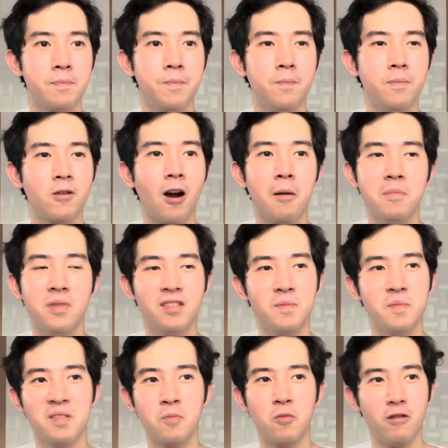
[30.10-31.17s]

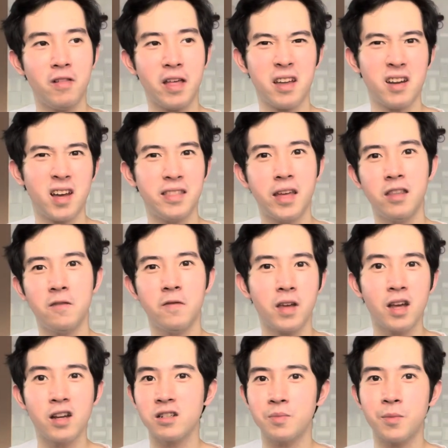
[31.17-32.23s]
Communism is more like an
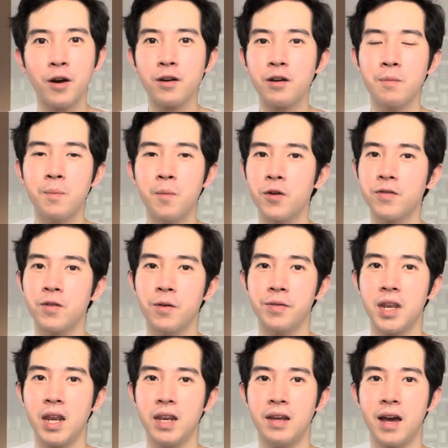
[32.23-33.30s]
identification marker, more so
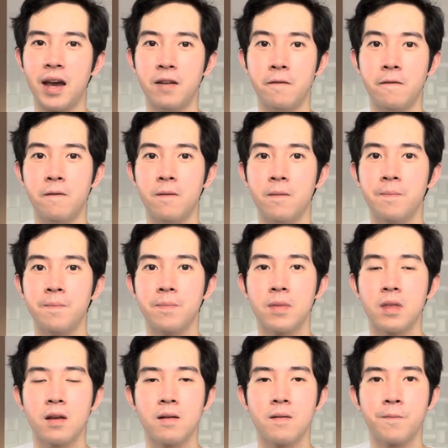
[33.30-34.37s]
than any kind of,
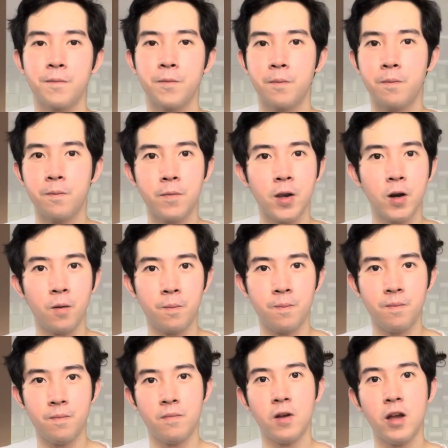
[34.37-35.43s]
you know,
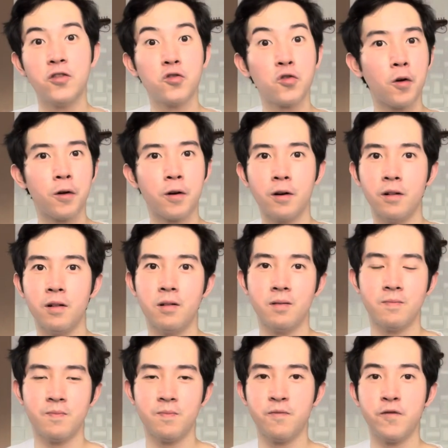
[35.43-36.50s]

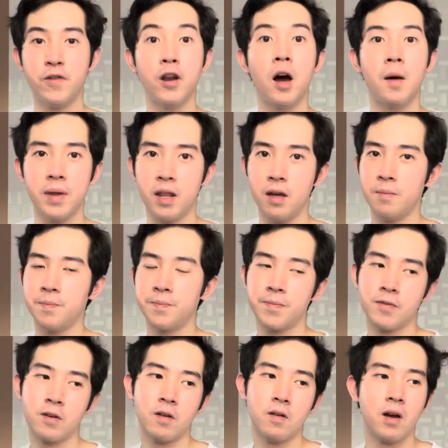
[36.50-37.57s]
historical phenomena.
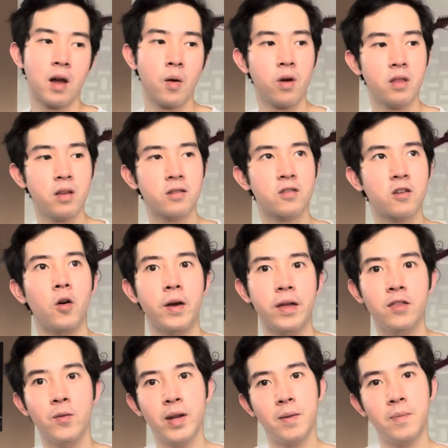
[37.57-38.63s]
So I want to just go
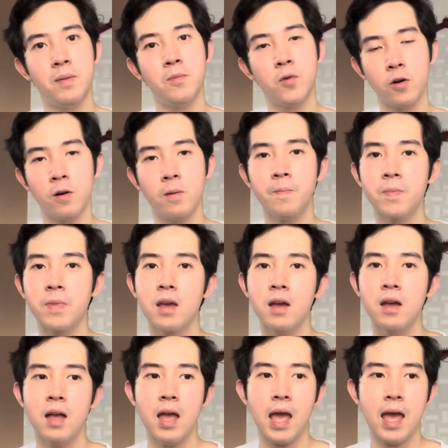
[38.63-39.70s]
into it a bit more,
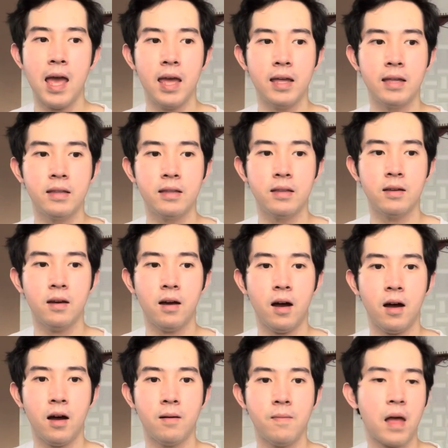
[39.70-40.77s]
and
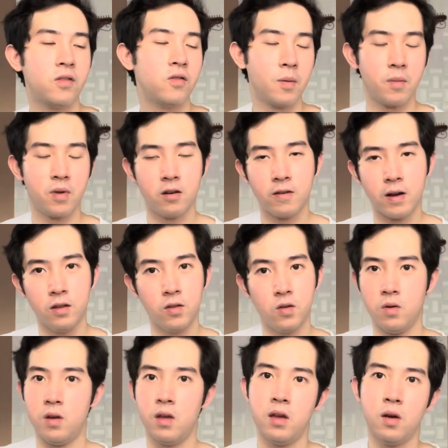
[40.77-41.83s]
that's what I'm going to try to
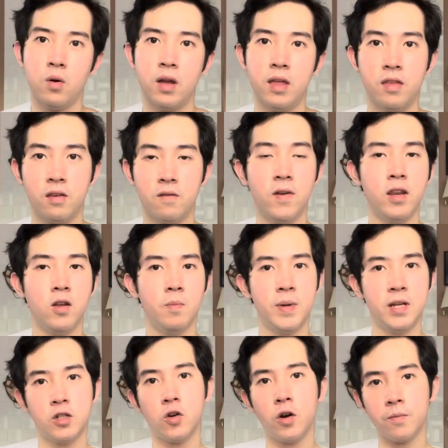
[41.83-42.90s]
do in this video. It'll be
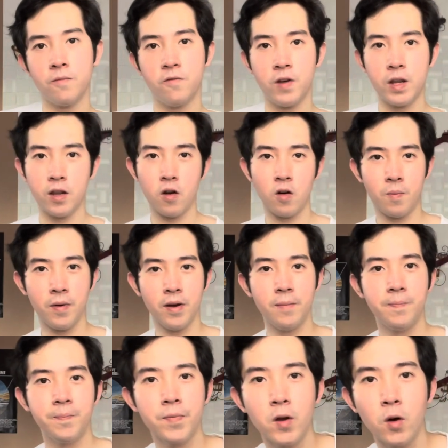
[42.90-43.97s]
a short video,
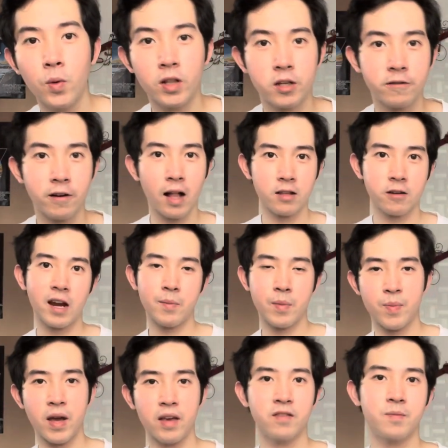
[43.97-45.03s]
but I'll try my
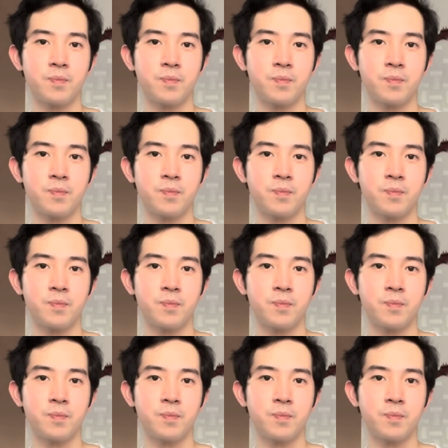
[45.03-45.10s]
best.